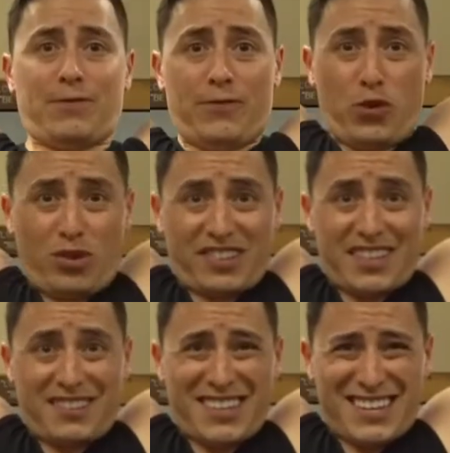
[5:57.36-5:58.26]
Full
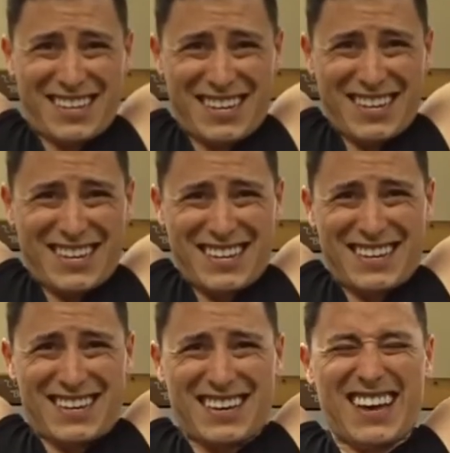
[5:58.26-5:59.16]
extension.
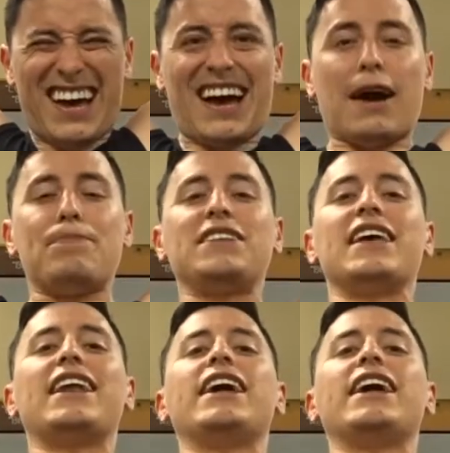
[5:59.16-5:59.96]
Pick that